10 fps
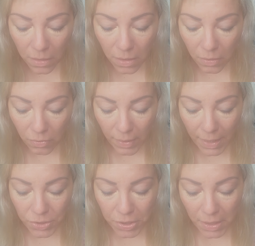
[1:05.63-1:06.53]
The
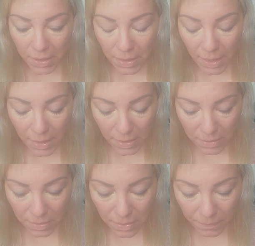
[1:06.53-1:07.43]
correction
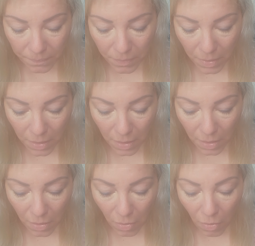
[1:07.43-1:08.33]
is
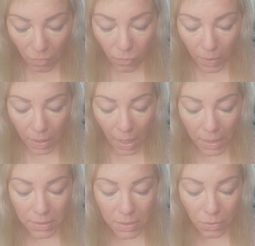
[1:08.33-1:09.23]
for
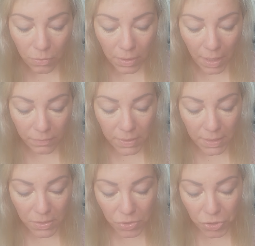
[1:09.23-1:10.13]
God so loved
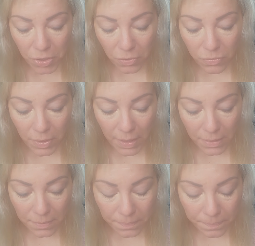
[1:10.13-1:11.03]
his children,